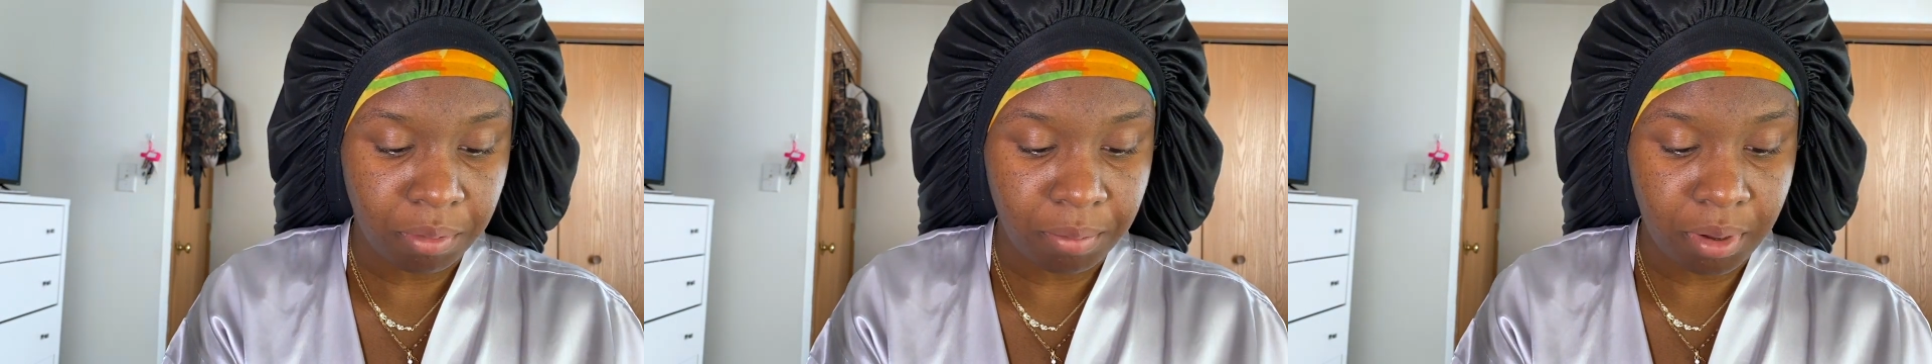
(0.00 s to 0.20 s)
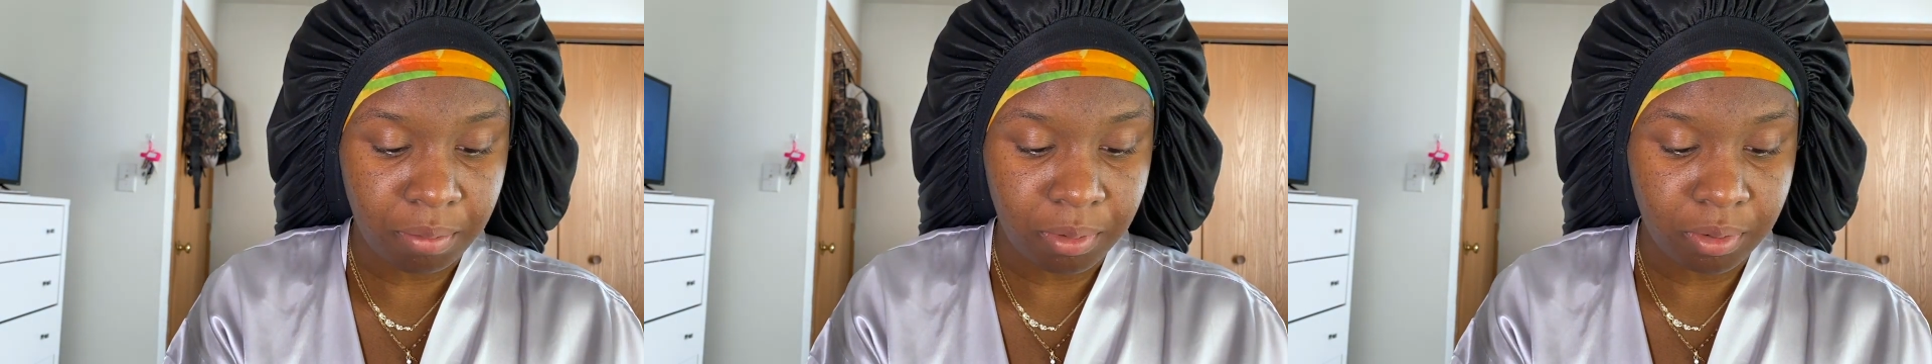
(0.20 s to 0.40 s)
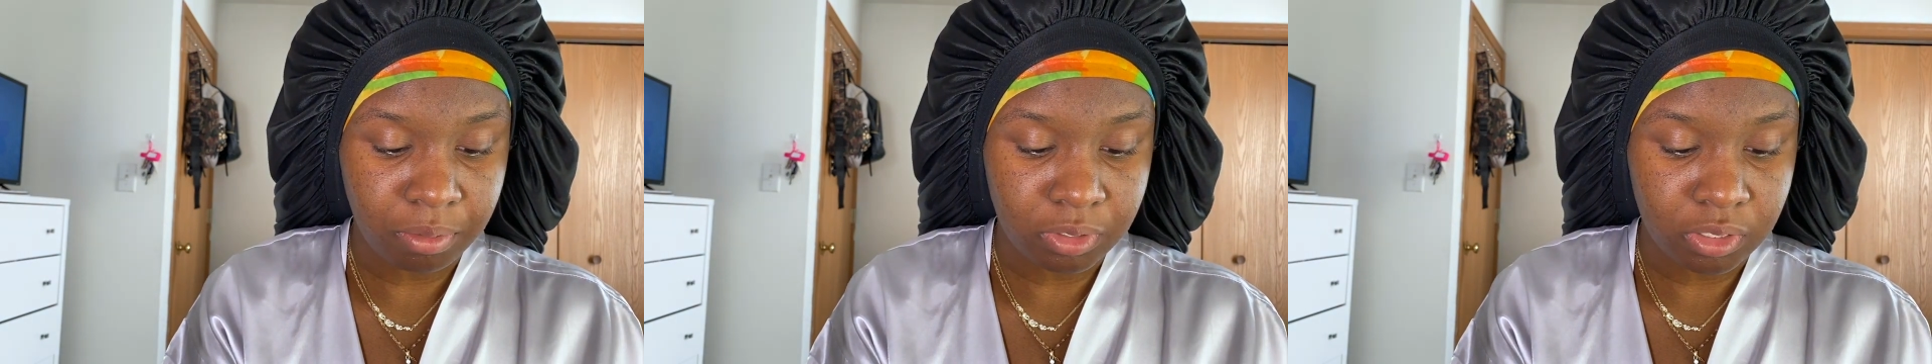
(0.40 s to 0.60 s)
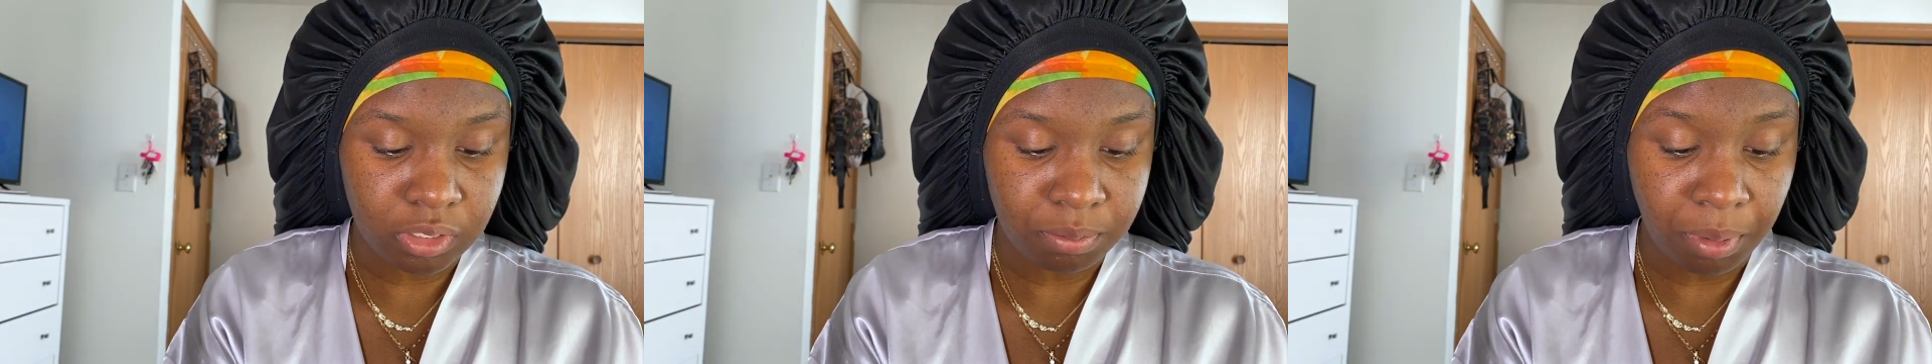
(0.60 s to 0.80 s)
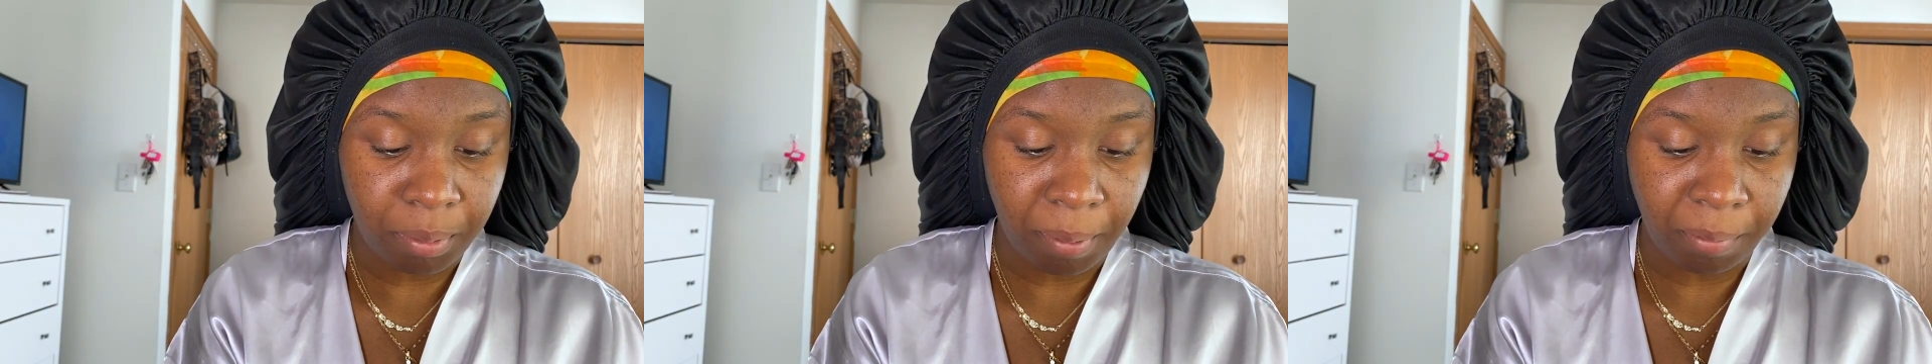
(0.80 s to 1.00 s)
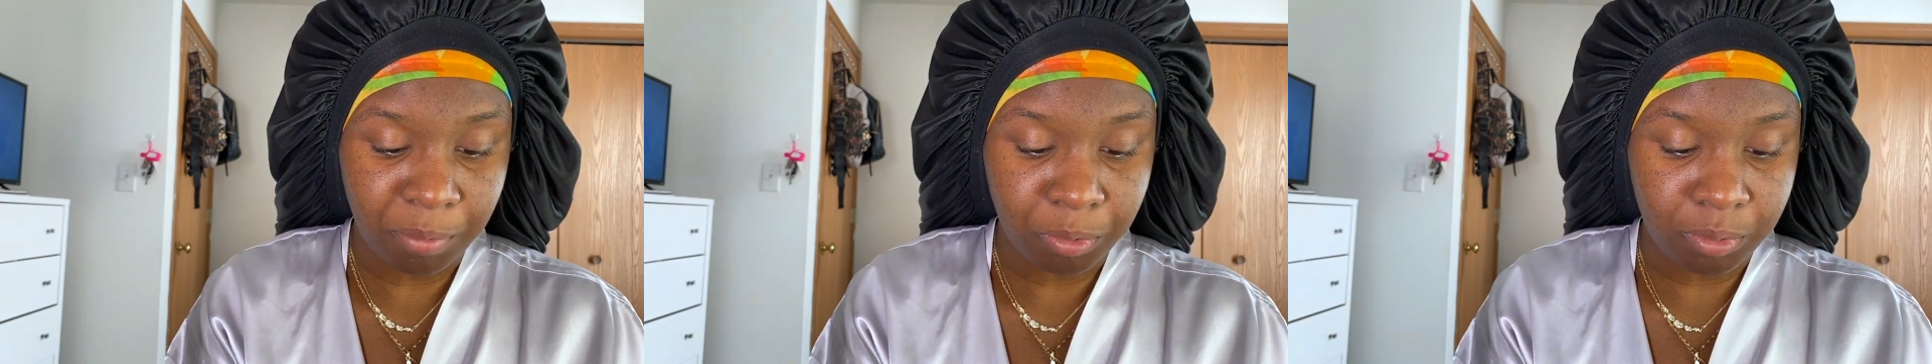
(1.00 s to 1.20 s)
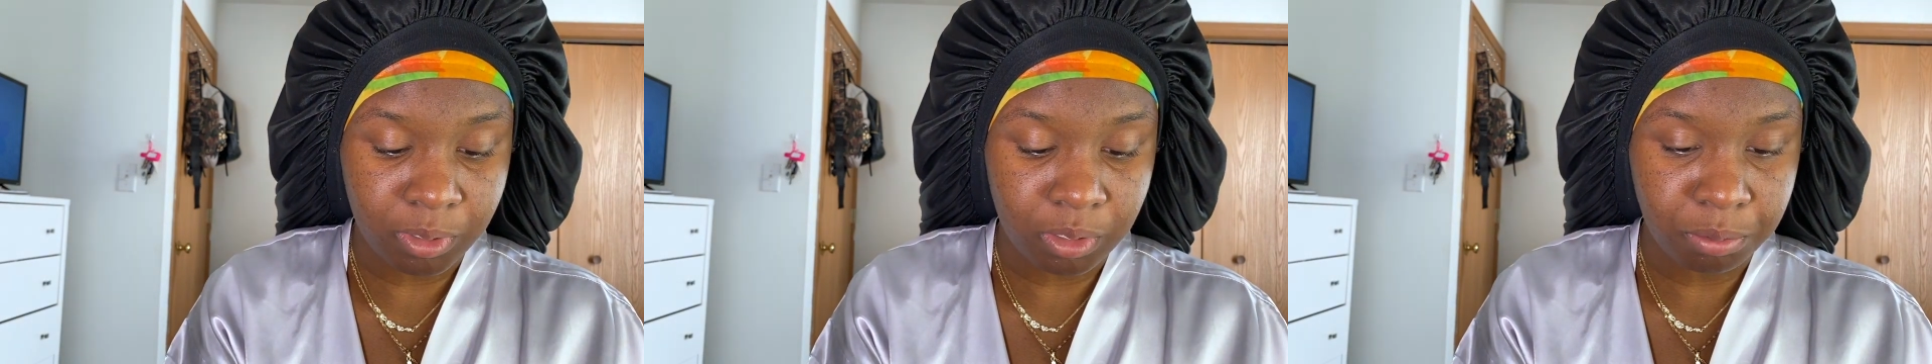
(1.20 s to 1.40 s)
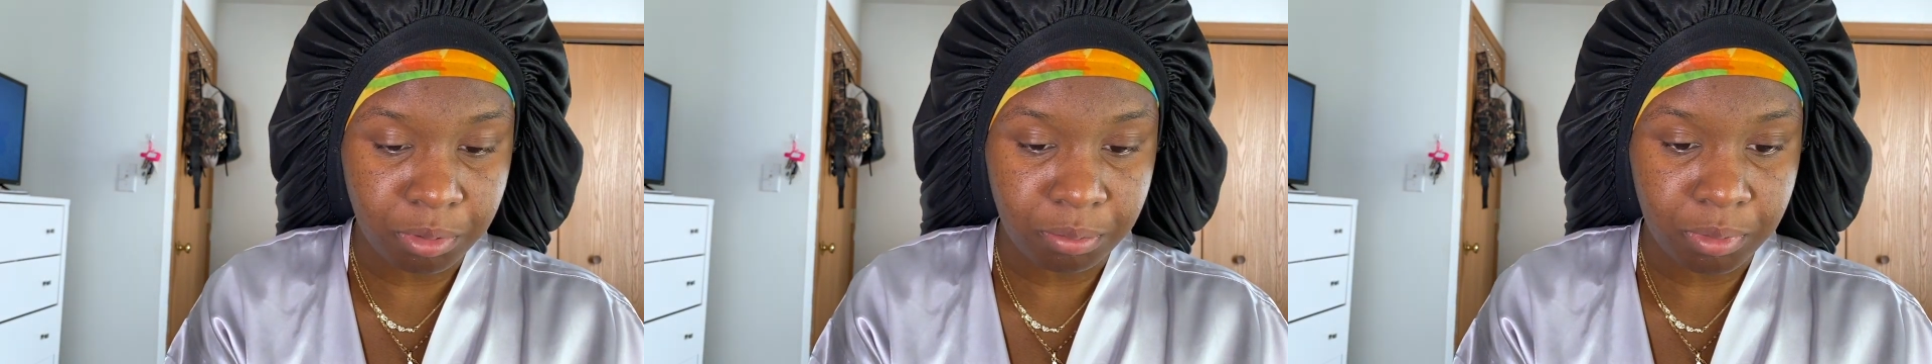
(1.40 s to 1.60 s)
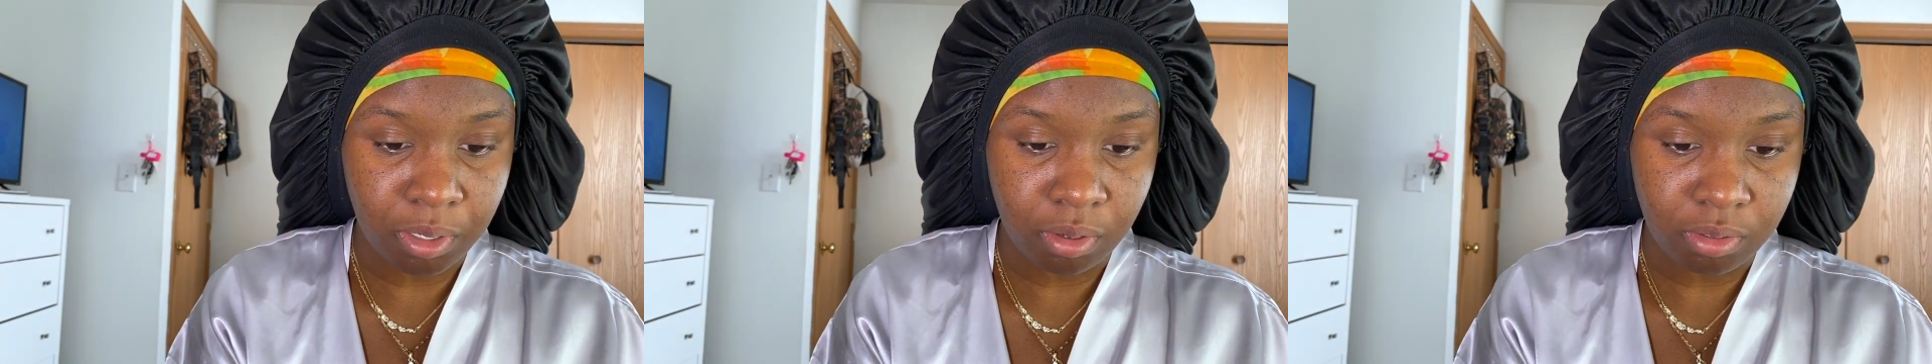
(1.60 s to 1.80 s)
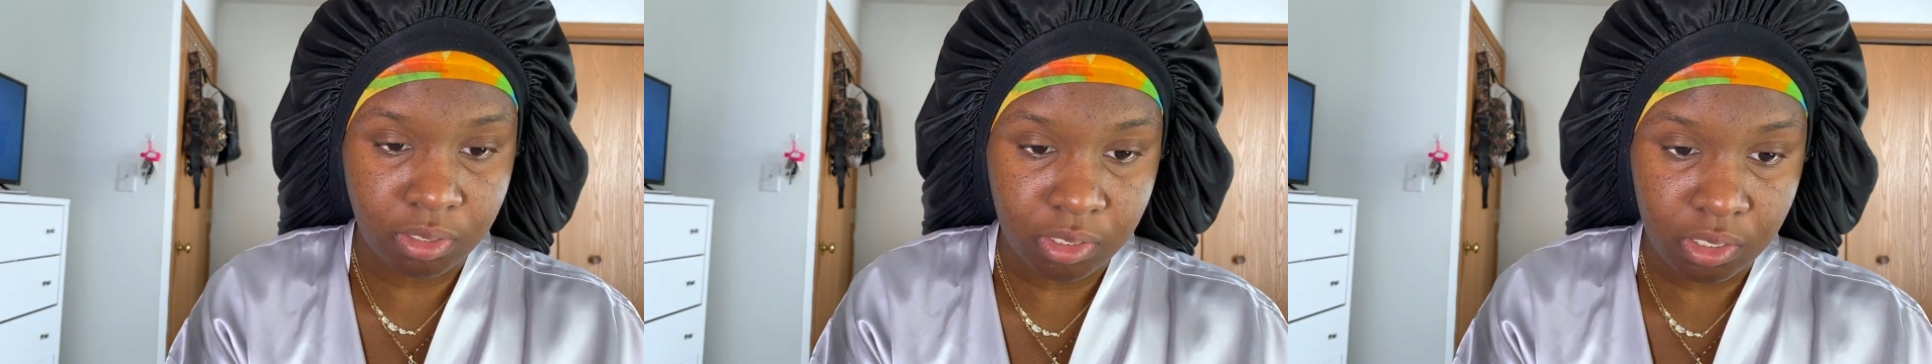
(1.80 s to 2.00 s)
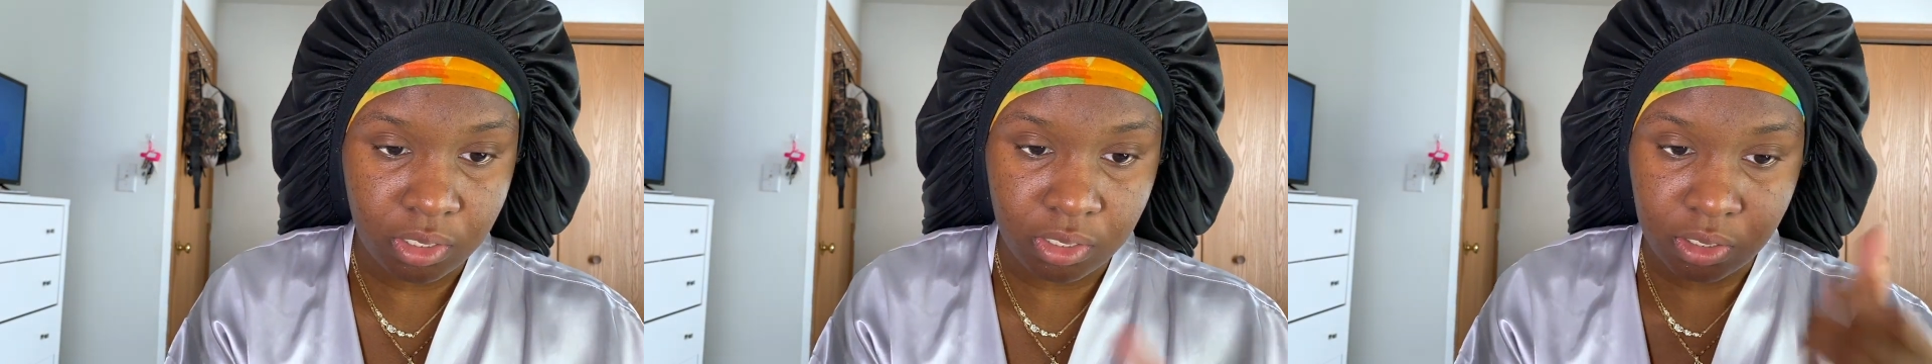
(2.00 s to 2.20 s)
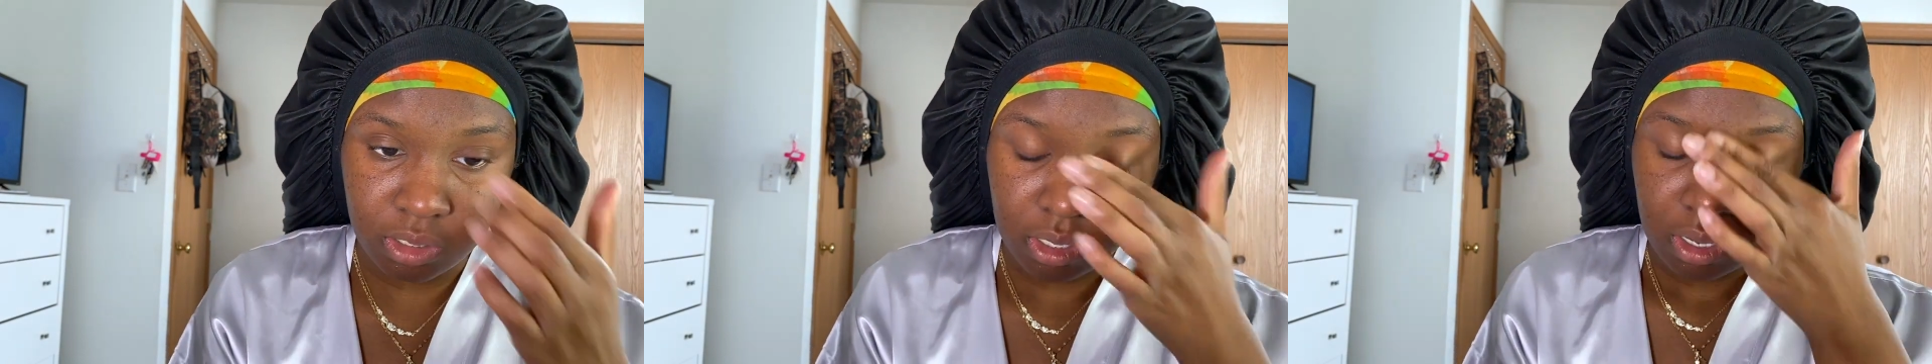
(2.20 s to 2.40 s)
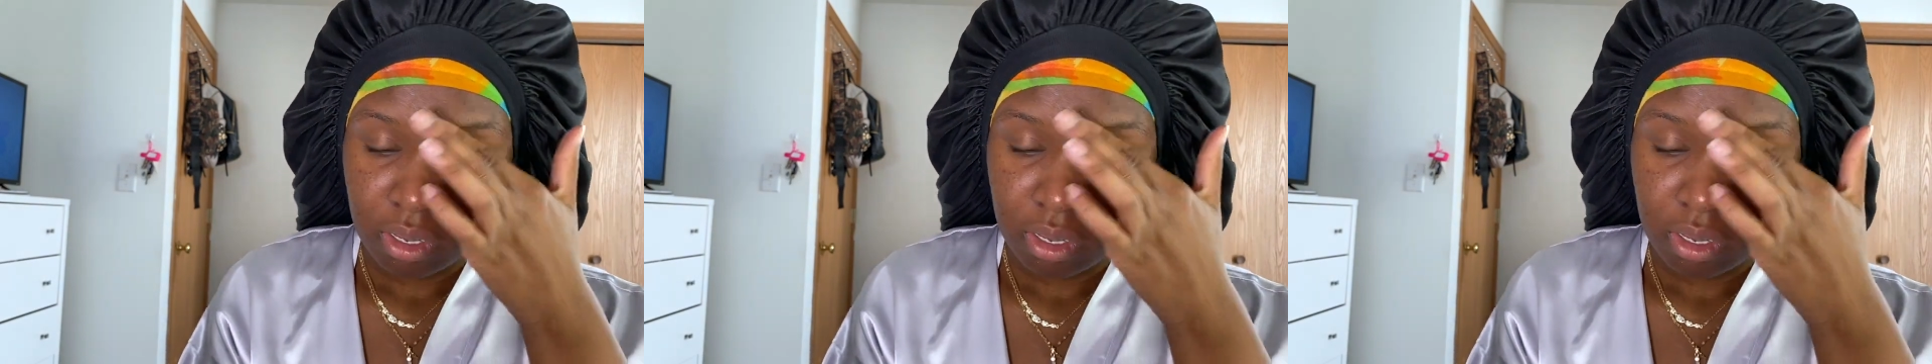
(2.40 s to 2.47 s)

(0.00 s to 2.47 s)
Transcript: mama really put me onto these,